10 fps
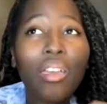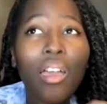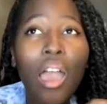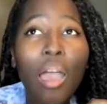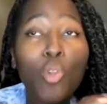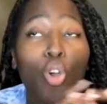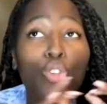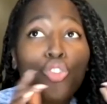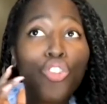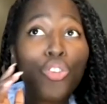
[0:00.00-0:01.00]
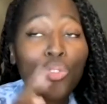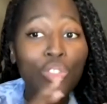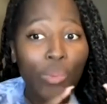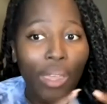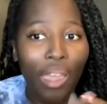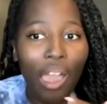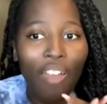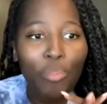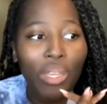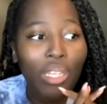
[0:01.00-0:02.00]
I'm not new to it.
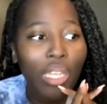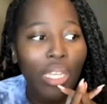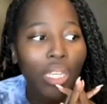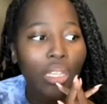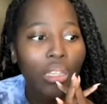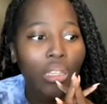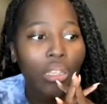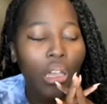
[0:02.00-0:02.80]
I've been in